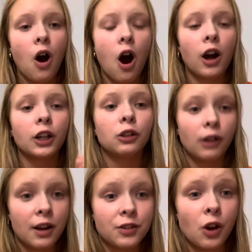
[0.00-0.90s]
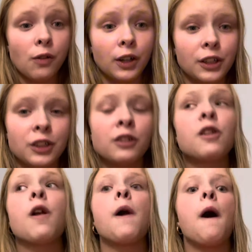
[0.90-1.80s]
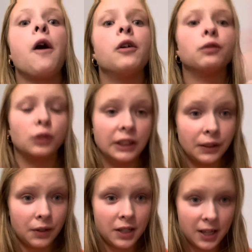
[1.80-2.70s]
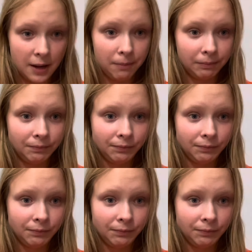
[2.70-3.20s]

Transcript: are crossovers for a different team